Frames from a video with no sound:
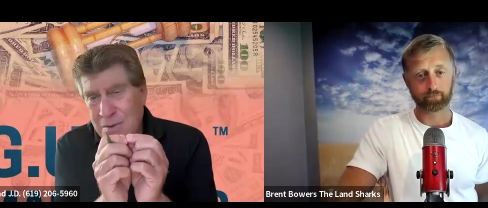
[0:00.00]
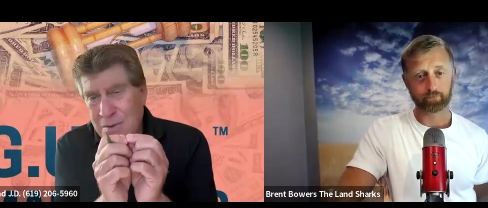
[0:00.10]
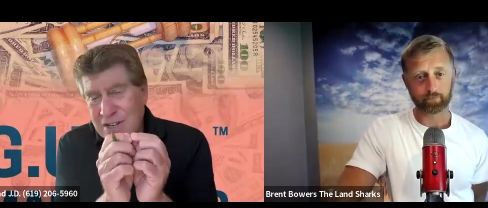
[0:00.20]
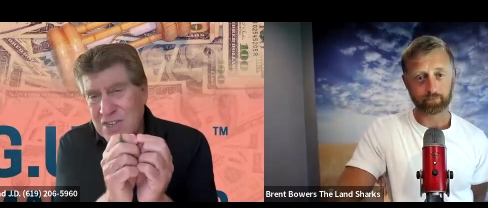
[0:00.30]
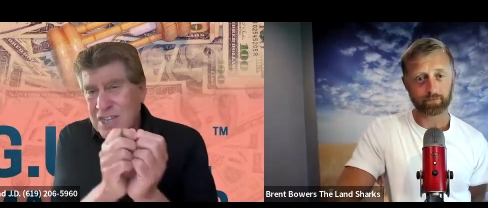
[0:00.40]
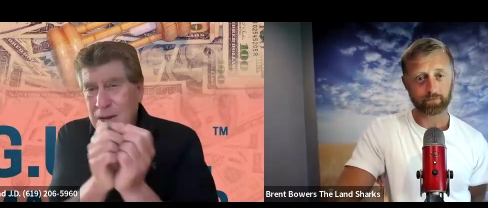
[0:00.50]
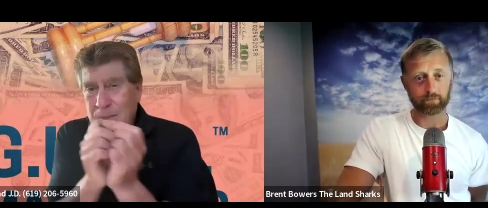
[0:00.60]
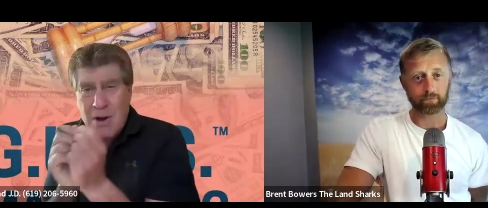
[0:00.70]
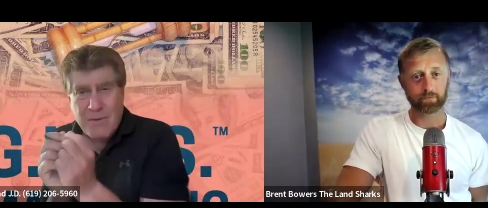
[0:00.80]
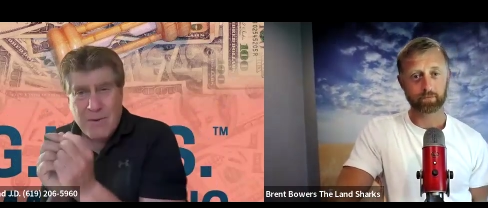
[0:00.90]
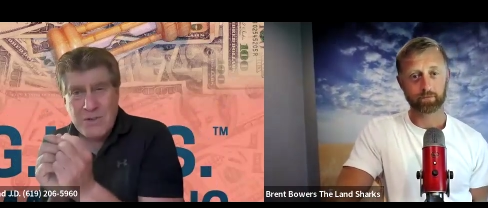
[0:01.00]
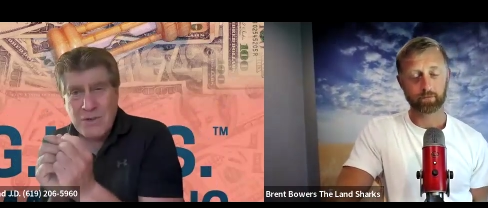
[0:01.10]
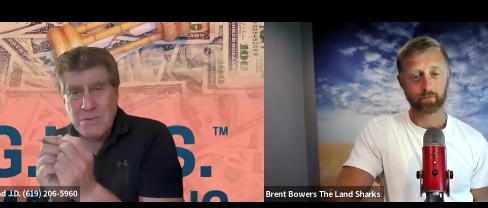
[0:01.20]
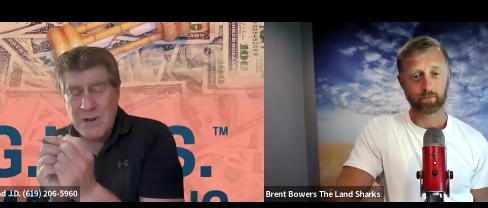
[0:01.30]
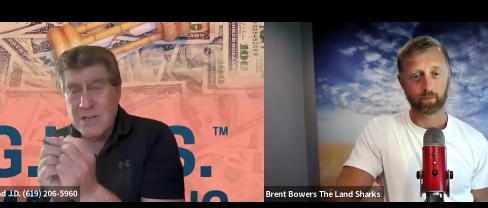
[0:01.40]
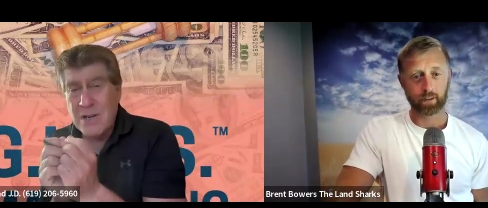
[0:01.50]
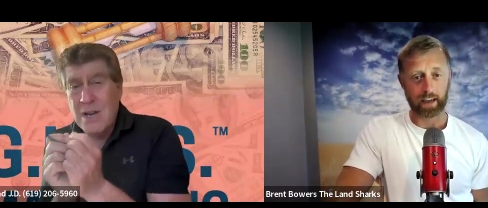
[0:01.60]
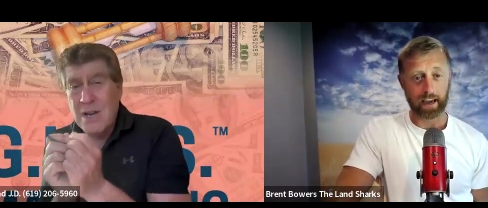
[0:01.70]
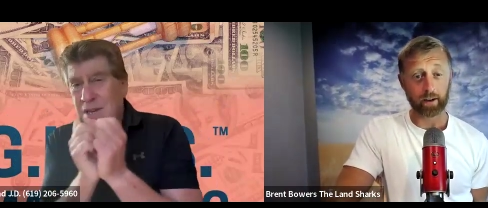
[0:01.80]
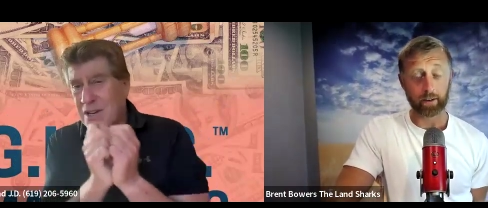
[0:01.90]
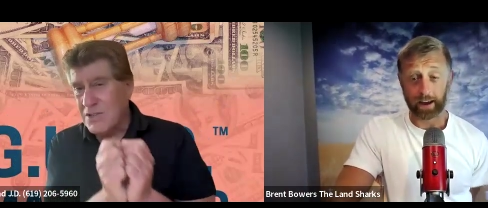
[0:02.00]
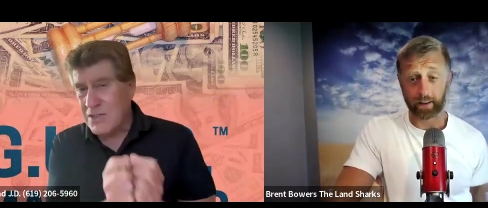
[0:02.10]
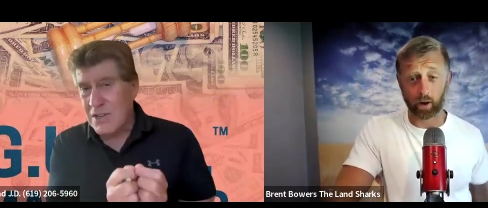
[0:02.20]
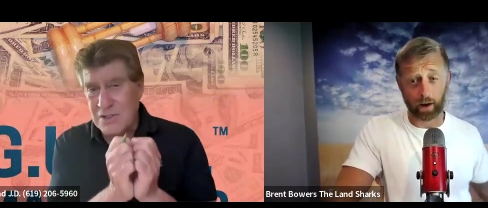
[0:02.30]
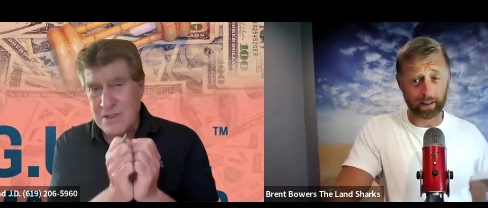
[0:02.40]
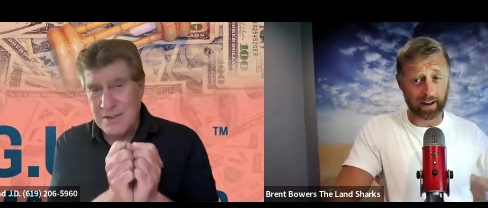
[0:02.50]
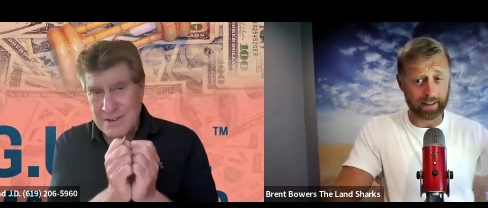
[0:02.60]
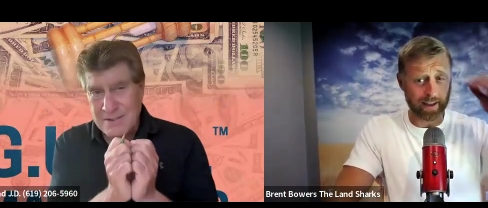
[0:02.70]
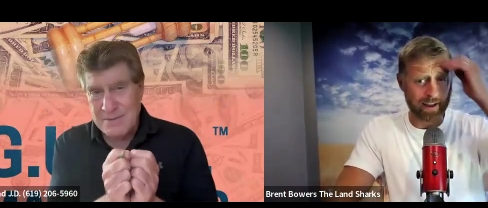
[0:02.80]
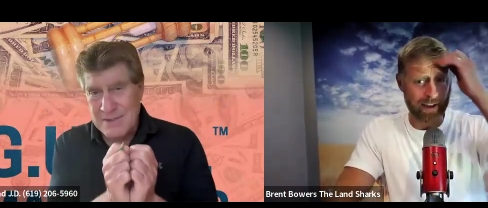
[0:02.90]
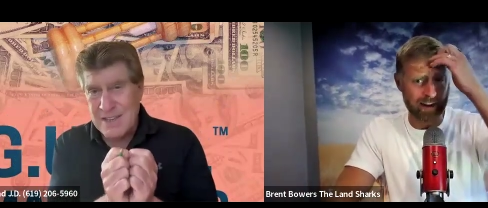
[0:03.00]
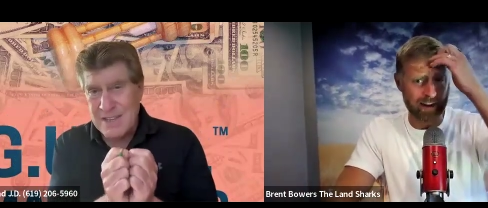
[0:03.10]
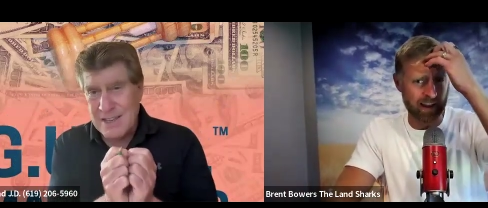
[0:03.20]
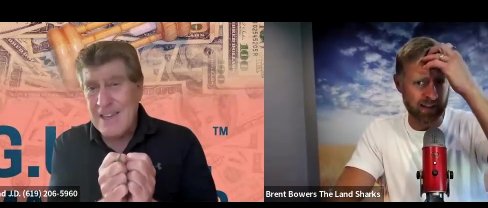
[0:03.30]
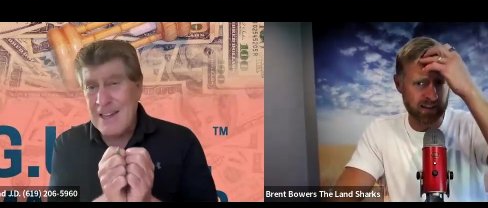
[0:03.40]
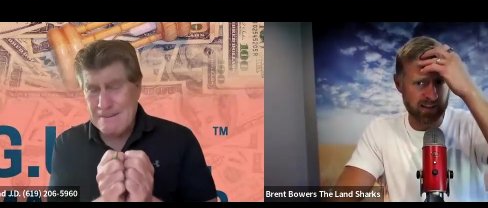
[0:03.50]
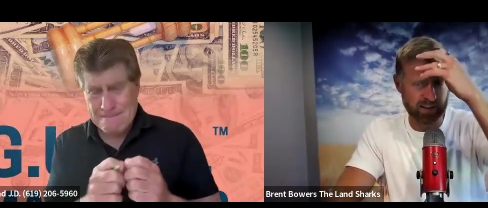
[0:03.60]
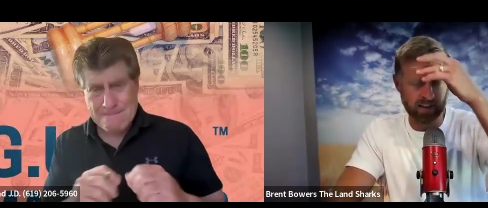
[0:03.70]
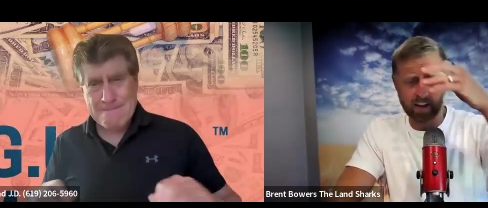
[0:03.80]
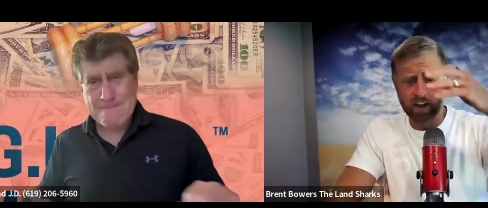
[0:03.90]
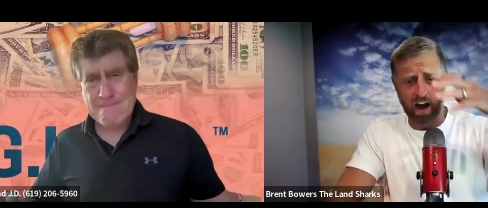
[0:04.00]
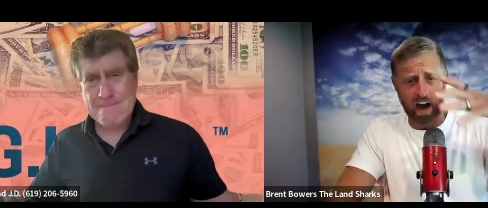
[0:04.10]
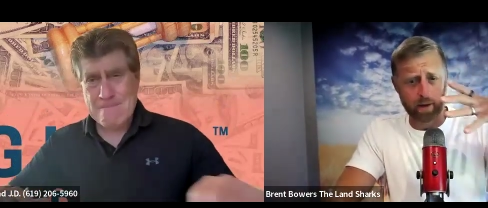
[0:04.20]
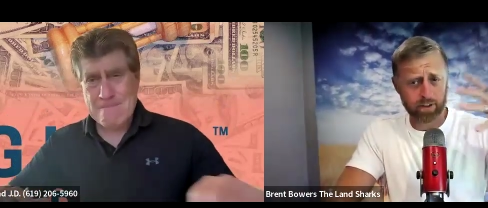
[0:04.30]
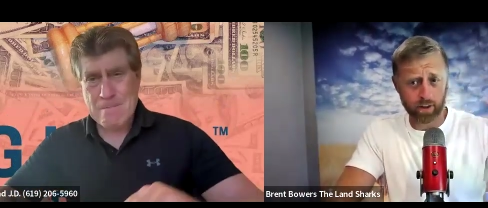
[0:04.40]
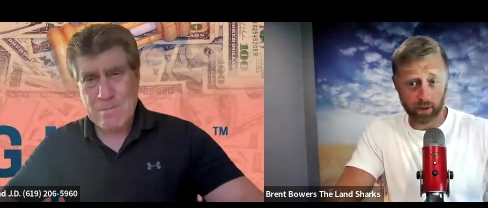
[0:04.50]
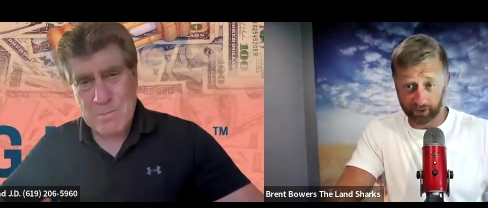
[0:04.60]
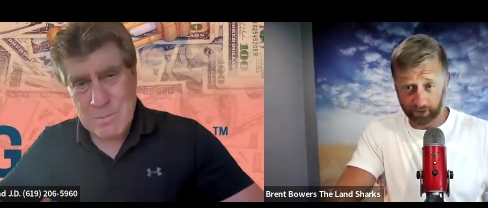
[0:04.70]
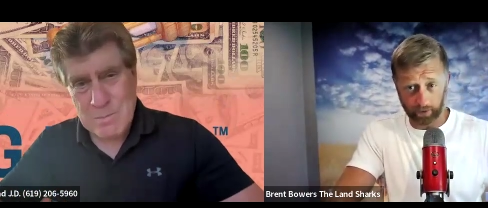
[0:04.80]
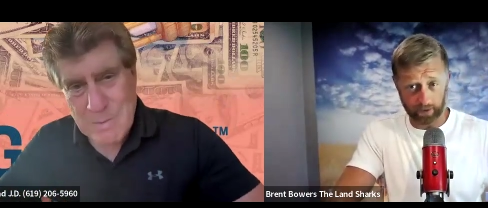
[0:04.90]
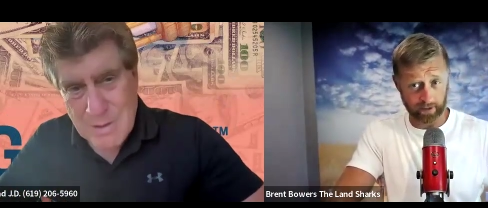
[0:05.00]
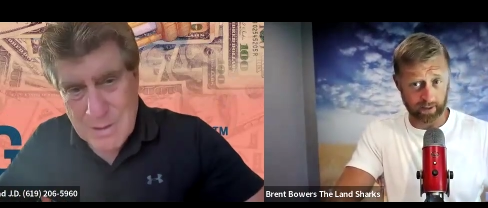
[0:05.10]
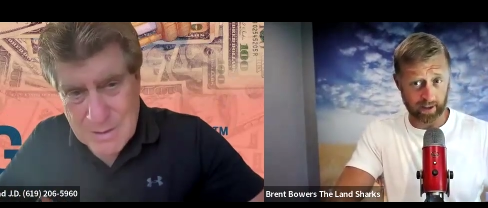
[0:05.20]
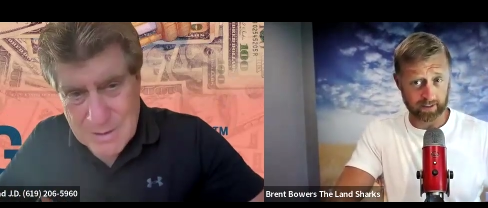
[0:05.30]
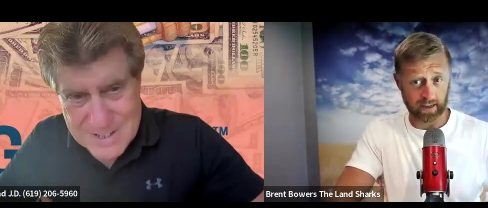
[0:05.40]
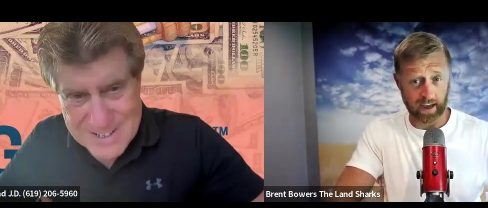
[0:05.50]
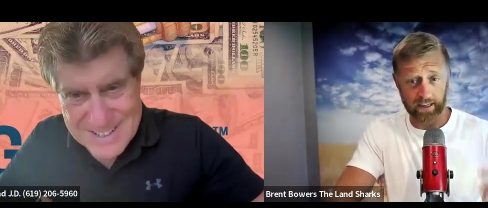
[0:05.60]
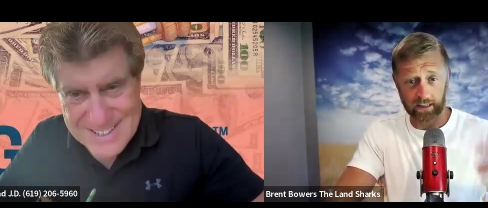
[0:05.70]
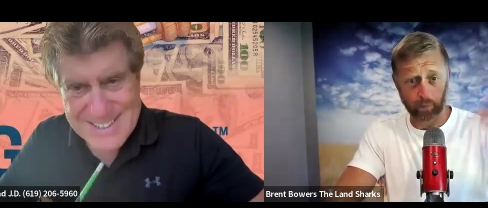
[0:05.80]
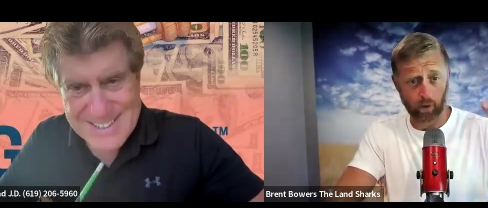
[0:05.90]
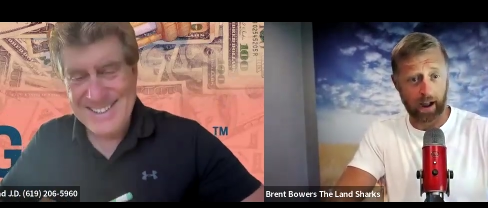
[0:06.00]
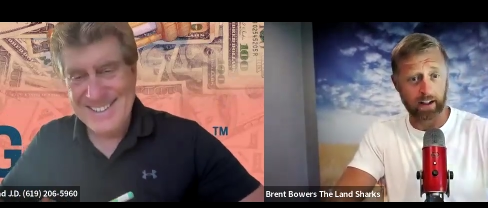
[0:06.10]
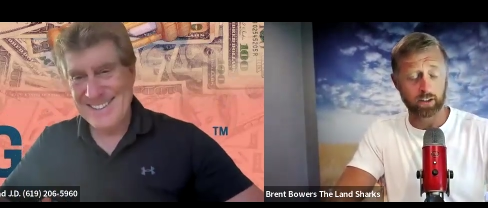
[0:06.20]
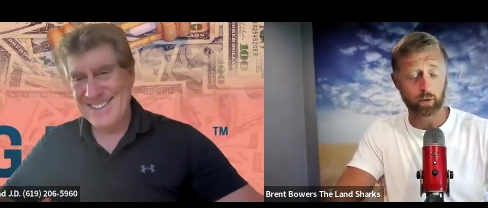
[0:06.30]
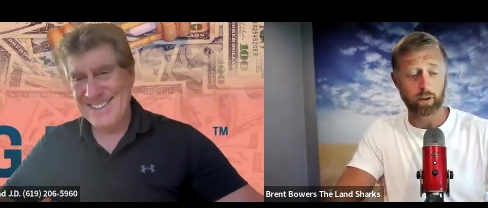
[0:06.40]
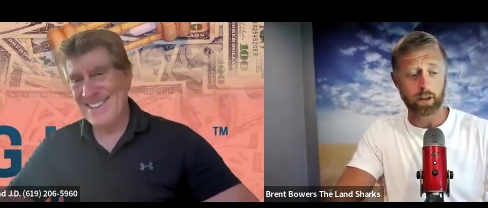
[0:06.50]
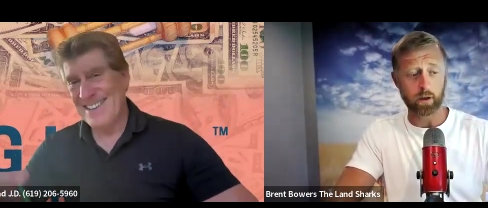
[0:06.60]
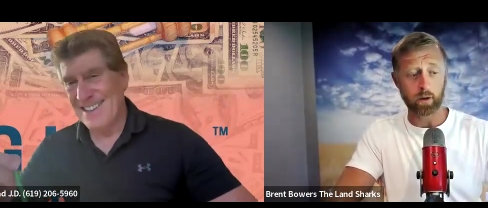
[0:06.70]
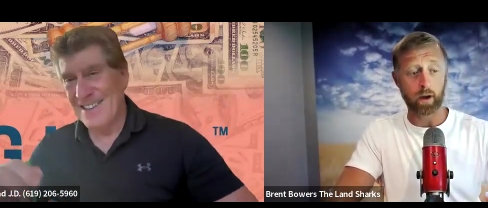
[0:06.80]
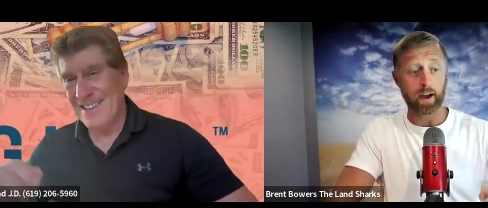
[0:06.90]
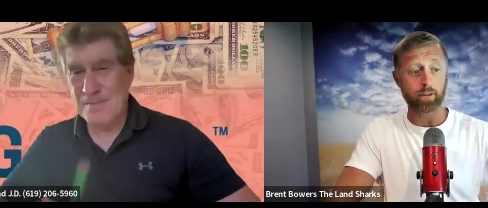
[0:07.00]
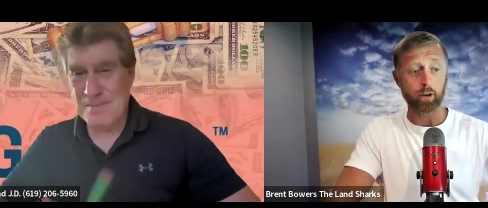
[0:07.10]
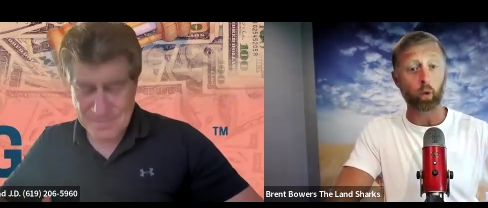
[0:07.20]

Speaker 1: I don't want to skip over them too much.
Speaker 2: Yeah. Yeah. No, I like that. And this is, I'm still a student of this. I get to practice with you every